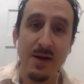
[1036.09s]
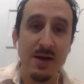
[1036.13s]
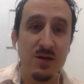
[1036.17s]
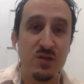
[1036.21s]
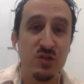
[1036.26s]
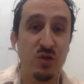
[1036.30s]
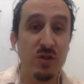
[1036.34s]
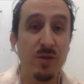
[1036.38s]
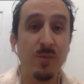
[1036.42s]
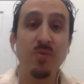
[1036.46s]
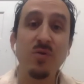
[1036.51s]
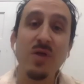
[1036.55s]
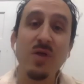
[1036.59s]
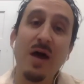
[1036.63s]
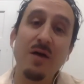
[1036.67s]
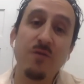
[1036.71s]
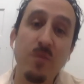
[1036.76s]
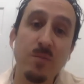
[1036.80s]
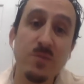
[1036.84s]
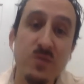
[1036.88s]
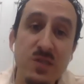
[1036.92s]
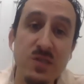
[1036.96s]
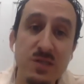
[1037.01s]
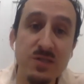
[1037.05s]
So the
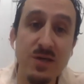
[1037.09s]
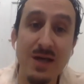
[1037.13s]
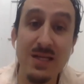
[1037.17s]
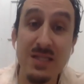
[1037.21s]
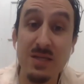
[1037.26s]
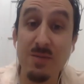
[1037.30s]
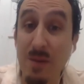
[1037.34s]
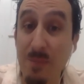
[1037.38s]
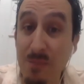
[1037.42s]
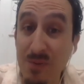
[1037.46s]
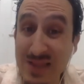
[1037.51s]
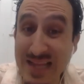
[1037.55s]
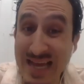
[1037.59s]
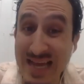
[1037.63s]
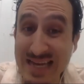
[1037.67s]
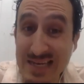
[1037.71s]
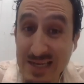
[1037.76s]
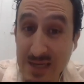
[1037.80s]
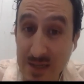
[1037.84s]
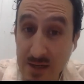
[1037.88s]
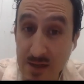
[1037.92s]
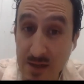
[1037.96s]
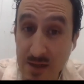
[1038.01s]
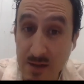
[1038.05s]
platform is designed to be
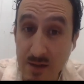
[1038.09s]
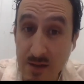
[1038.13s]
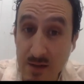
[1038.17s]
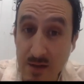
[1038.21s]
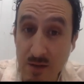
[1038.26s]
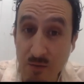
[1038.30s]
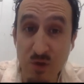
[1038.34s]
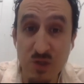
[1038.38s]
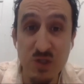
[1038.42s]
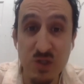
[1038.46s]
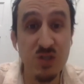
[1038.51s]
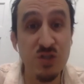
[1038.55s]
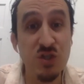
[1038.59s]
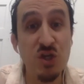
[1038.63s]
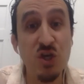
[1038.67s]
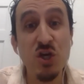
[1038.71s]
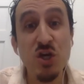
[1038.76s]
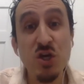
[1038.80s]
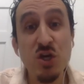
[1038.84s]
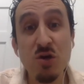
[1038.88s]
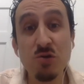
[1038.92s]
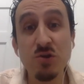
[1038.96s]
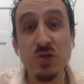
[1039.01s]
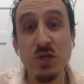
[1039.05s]
blended, which is
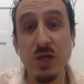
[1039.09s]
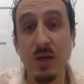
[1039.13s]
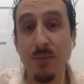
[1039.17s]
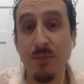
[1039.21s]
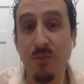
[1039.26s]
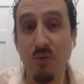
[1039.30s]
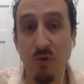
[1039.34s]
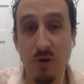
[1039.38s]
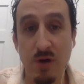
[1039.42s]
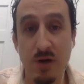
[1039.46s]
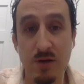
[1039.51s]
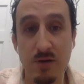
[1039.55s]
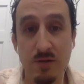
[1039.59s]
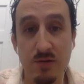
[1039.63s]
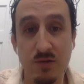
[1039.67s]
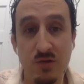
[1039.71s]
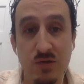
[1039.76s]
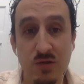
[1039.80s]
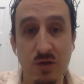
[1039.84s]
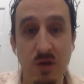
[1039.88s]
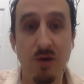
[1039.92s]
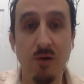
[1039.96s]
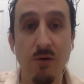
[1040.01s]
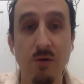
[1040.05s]
hugely important.
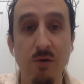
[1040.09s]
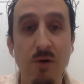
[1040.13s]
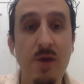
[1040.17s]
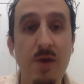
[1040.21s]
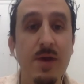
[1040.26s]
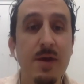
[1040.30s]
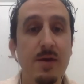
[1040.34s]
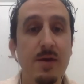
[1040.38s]
So